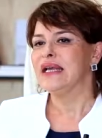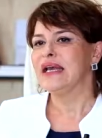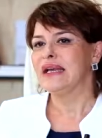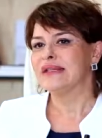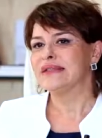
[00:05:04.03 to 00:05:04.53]

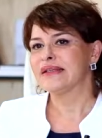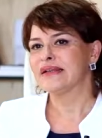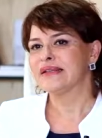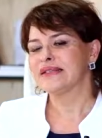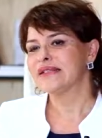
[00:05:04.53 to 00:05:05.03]
And
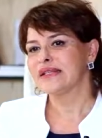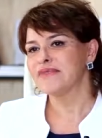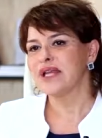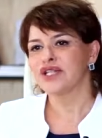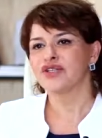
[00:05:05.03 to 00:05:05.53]
this
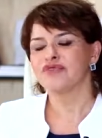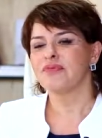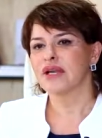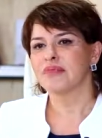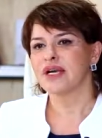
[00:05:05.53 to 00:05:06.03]
image of
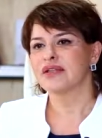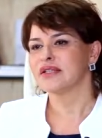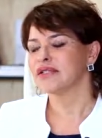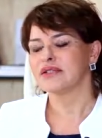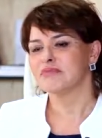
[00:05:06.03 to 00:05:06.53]
my mother
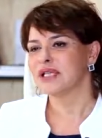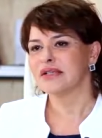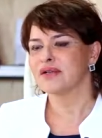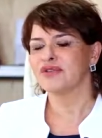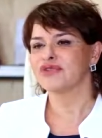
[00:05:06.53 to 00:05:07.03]
in the
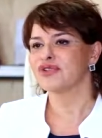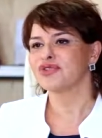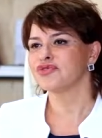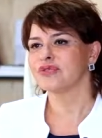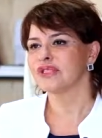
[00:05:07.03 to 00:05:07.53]
middle of the
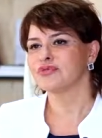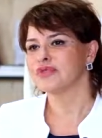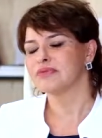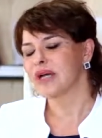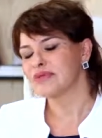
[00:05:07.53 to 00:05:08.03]
street
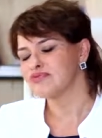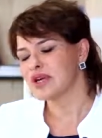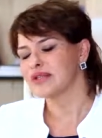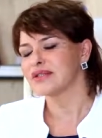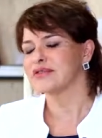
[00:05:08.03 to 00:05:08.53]
with my
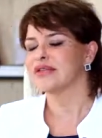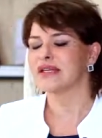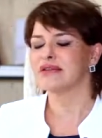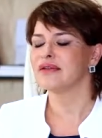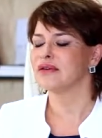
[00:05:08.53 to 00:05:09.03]
brother
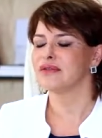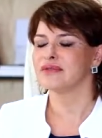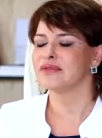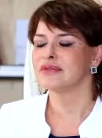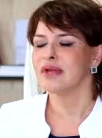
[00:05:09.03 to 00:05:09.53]
dead
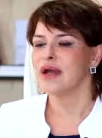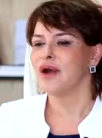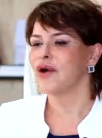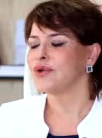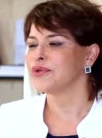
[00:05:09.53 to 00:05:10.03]

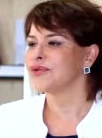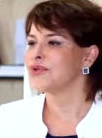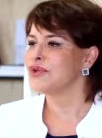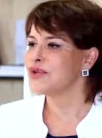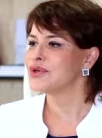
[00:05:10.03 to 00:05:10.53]
on
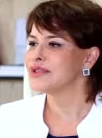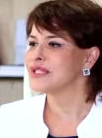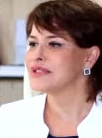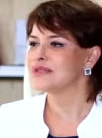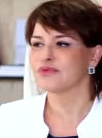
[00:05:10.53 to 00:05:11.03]
her
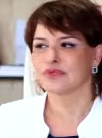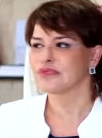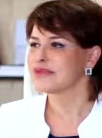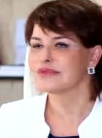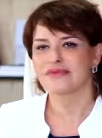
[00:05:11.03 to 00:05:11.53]
knees
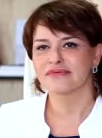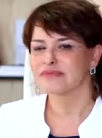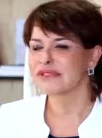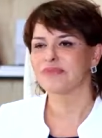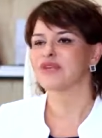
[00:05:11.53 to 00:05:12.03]
was
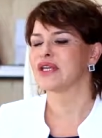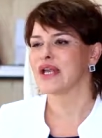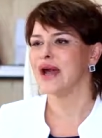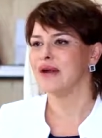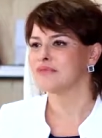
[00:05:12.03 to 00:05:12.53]
something
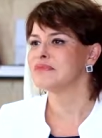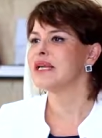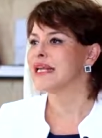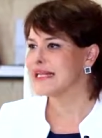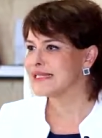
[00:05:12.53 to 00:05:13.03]
I'm
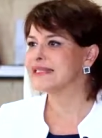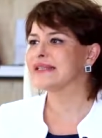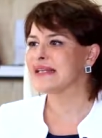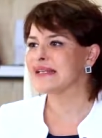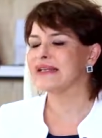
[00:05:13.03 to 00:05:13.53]

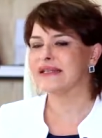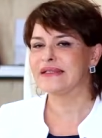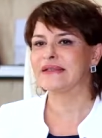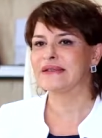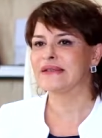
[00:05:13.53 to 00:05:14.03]
still
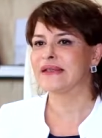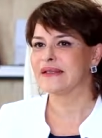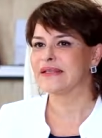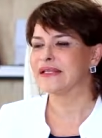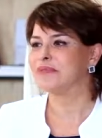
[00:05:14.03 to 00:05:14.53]

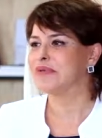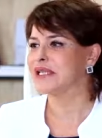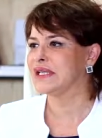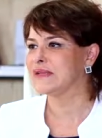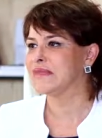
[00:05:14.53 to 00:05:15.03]

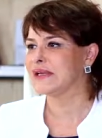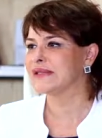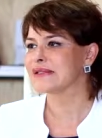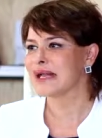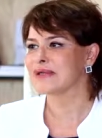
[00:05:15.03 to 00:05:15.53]
keeping
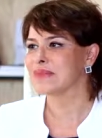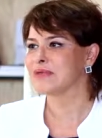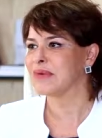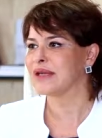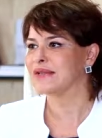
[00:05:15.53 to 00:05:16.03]
inside my
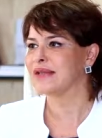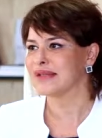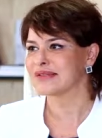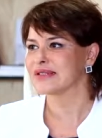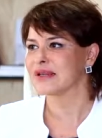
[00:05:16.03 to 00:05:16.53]
mind
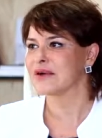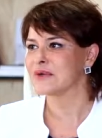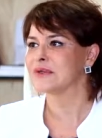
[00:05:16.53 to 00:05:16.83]
until now.